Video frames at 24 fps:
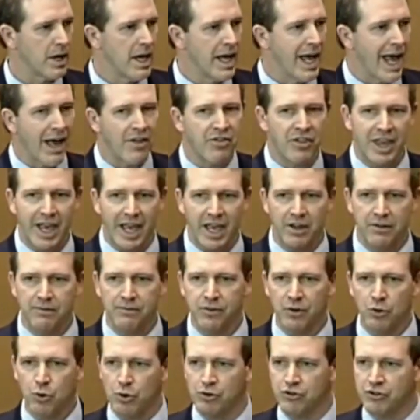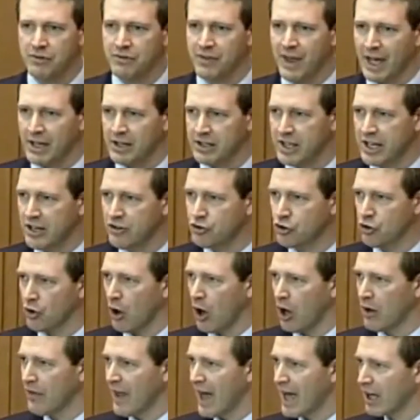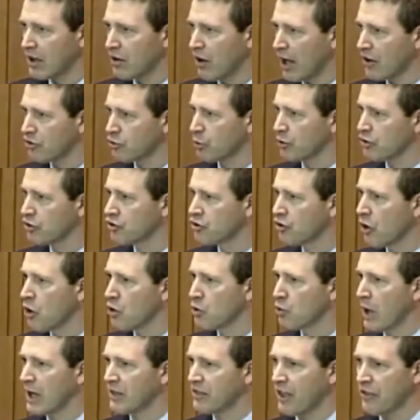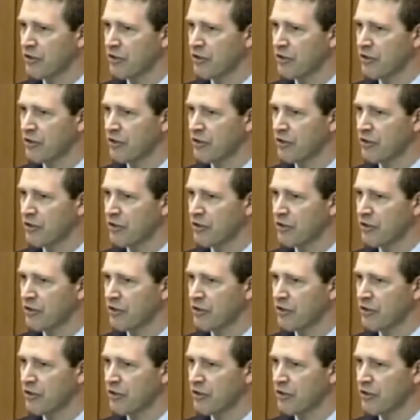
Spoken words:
And the influence of that teacher on that class was so great